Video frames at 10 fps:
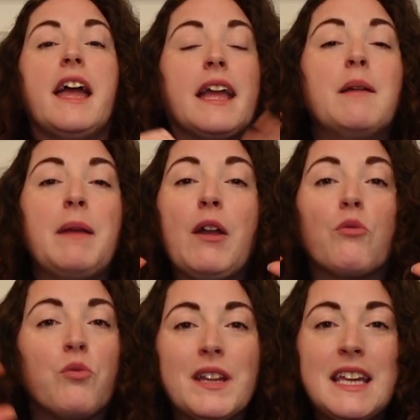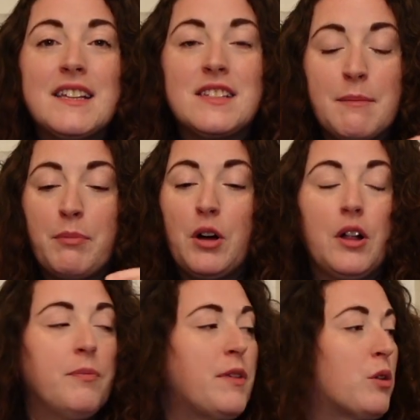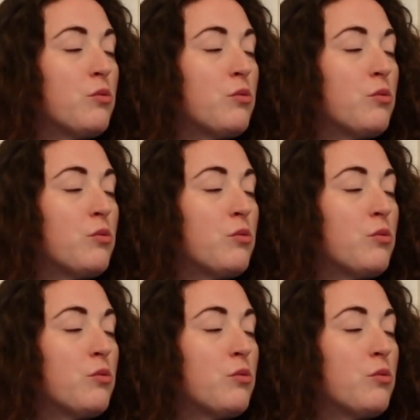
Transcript: It can be really simple,